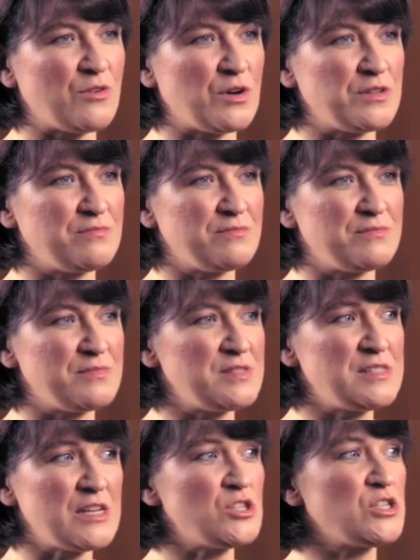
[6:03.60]
got
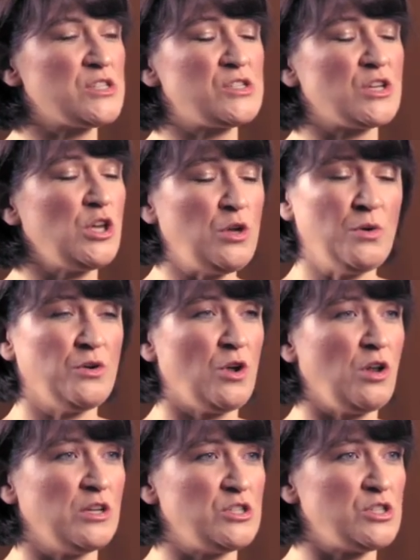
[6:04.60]
such a secure
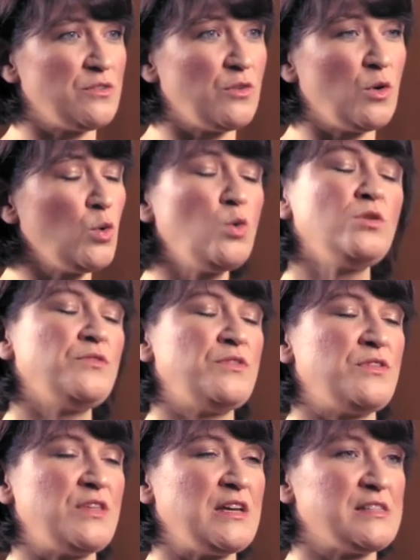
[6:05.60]
knowledge of all of the
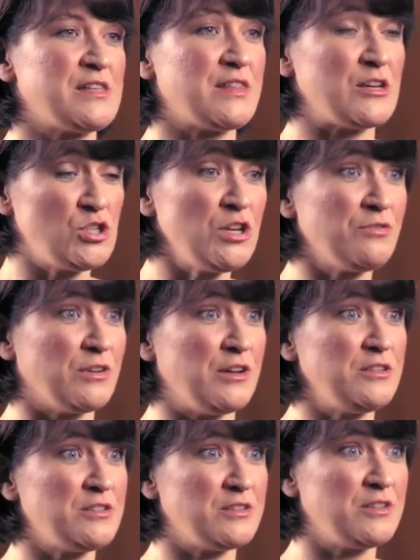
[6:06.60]
things that they should have
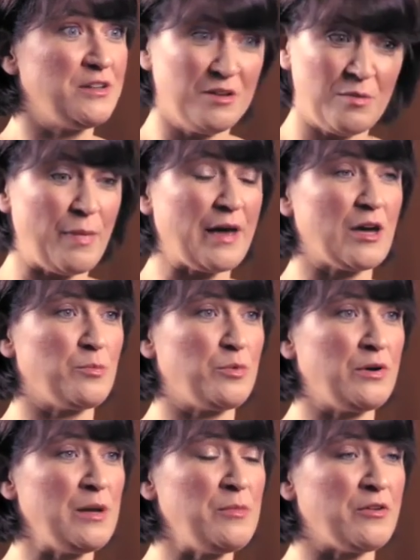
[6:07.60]
learnt back at
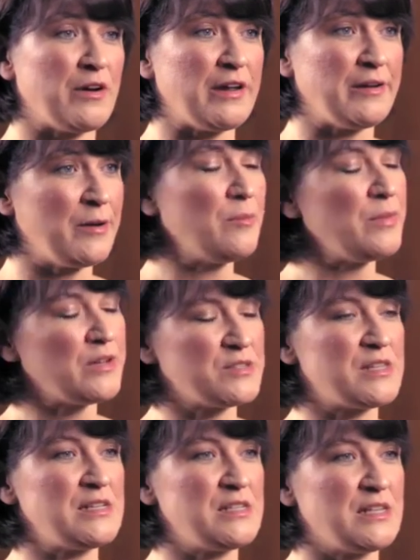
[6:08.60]
preliminary because
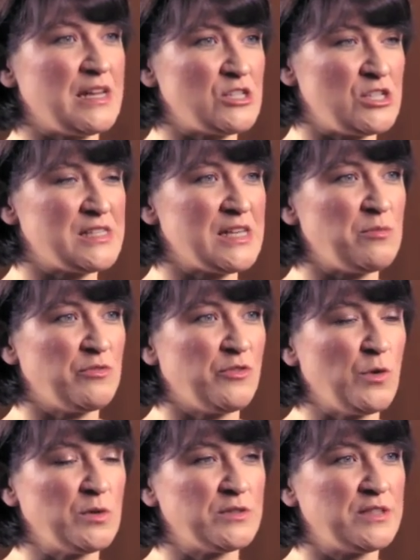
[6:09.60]
they didn't actually skip
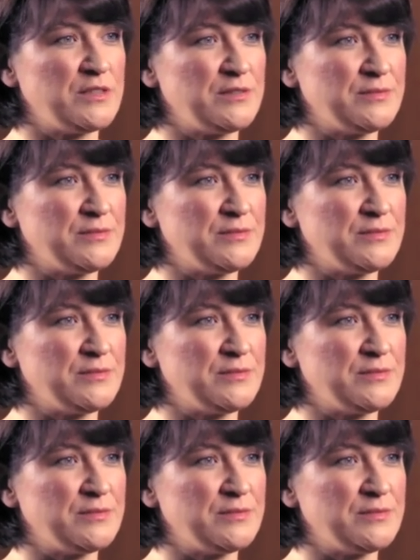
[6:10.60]
forward.